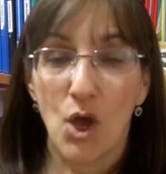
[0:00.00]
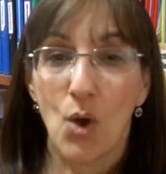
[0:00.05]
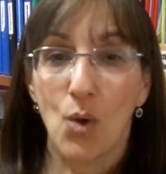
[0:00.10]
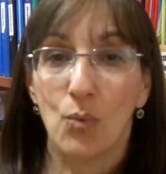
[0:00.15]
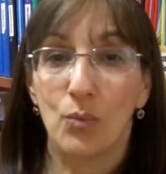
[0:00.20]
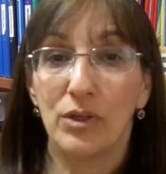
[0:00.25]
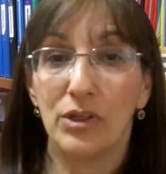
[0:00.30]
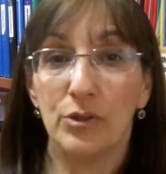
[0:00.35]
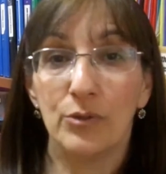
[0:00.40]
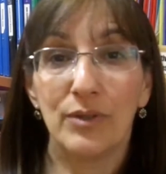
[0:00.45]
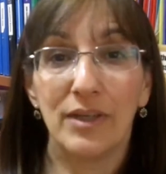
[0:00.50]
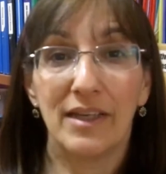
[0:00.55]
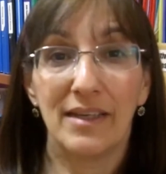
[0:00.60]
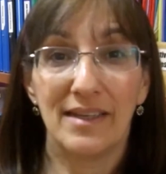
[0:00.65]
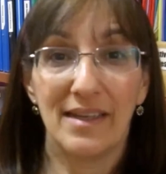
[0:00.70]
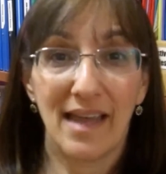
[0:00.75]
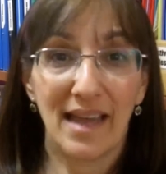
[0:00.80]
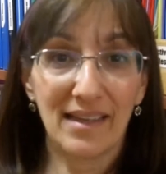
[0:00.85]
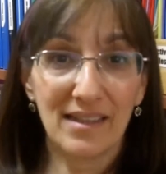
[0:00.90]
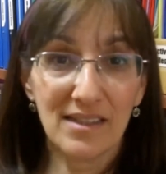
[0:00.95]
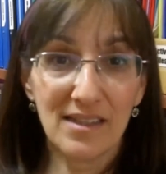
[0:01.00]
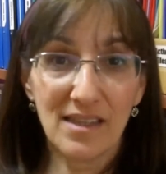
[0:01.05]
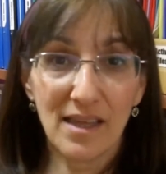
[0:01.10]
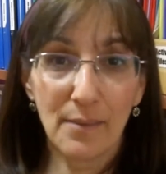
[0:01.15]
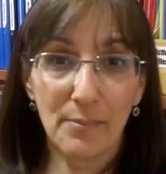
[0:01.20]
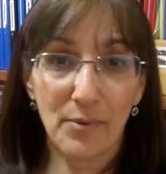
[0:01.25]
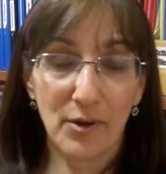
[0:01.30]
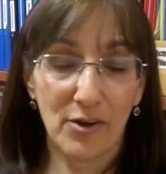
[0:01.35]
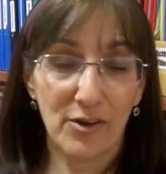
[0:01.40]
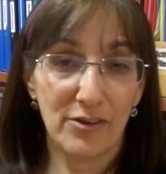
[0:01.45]
When you connect to
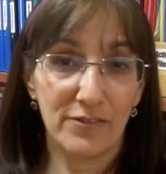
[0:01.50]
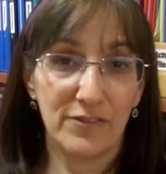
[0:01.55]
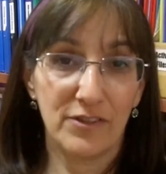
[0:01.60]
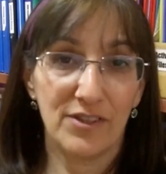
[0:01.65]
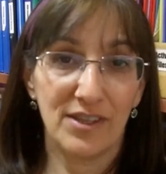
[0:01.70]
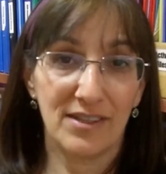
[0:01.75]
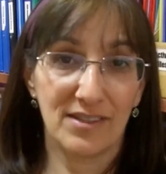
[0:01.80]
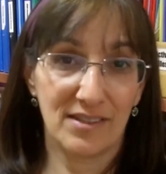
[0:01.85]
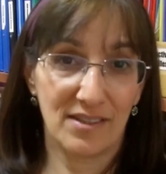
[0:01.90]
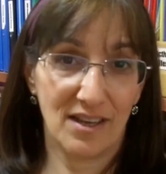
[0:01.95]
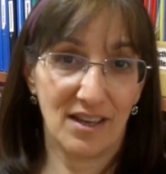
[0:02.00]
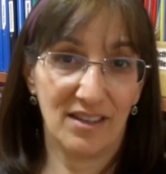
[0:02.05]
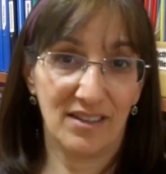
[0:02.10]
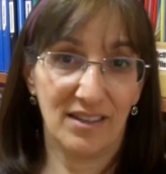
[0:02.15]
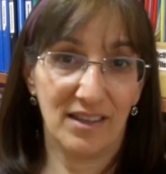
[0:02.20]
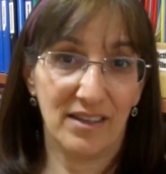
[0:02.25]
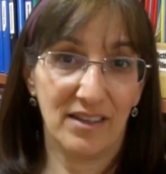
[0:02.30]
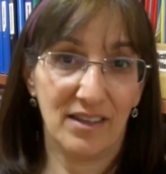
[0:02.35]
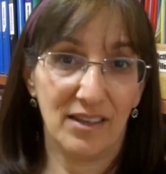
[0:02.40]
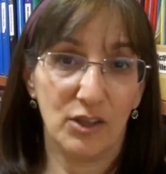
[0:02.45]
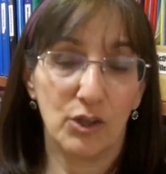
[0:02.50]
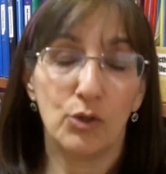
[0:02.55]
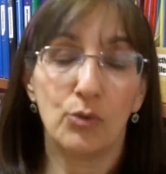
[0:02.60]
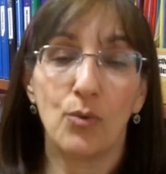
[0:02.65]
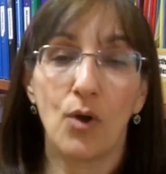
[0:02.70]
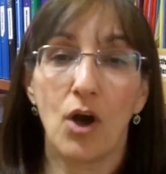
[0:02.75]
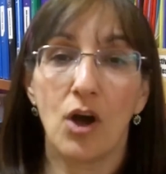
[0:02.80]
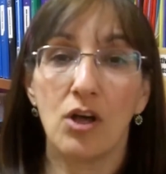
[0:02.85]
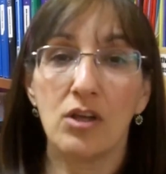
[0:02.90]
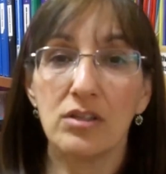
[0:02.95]
that part of you that's godlike, you
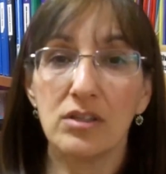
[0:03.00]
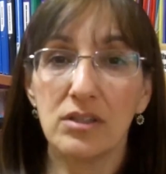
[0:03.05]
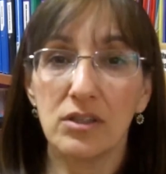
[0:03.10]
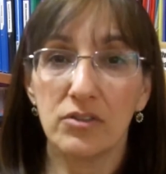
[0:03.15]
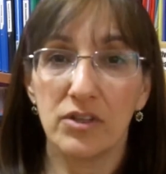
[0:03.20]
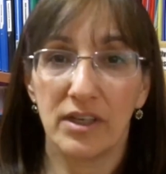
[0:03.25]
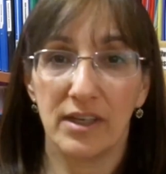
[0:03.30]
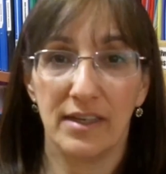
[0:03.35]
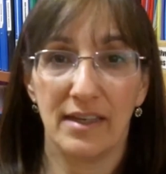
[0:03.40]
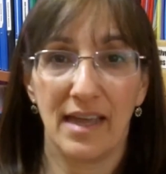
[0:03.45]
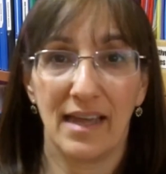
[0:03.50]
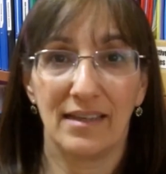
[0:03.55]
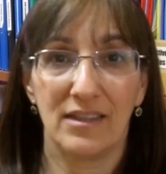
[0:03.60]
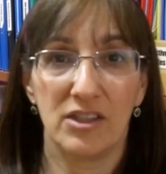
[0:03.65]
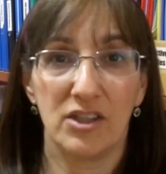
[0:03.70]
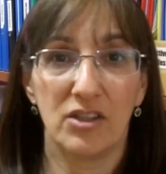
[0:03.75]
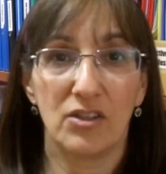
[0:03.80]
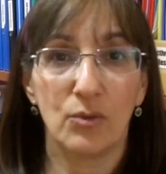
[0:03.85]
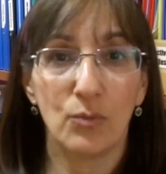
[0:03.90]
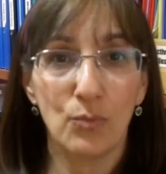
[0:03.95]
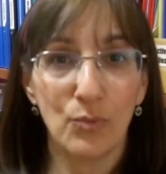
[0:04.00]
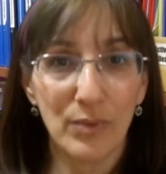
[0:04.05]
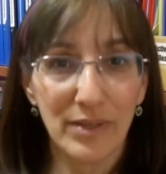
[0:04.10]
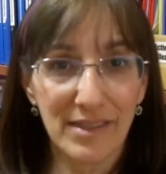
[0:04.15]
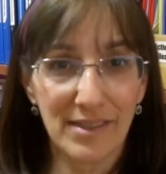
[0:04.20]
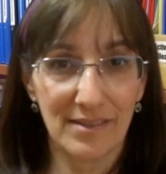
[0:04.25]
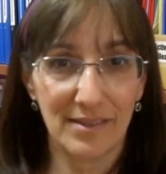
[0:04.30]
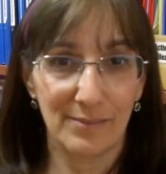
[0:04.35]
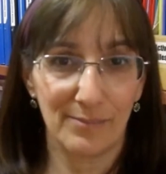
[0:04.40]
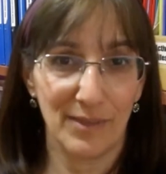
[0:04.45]
also connect to the
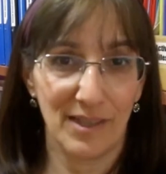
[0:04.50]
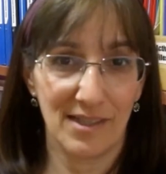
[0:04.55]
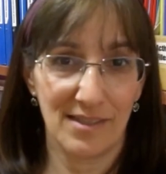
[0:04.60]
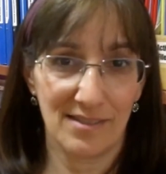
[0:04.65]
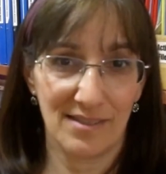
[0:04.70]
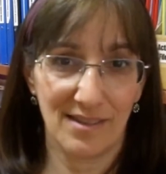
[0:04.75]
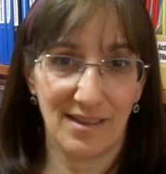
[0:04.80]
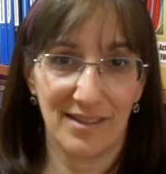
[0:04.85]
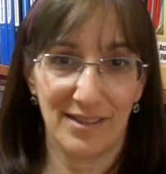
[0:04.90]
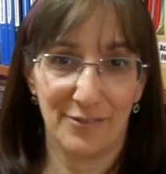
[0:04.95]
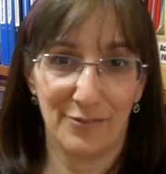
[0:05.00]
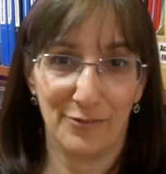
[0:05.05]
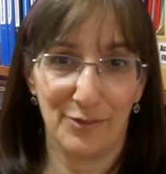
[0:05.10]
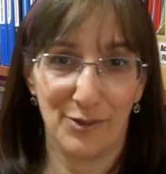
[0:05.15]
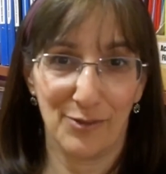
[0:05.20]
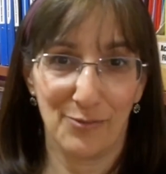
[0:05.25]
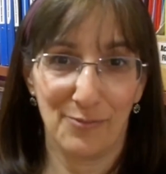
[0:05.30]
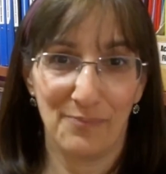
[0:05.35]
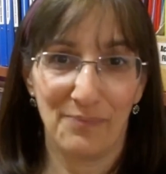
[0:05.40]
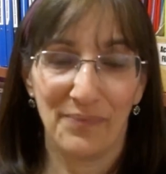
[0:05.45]
wisdom inside of you.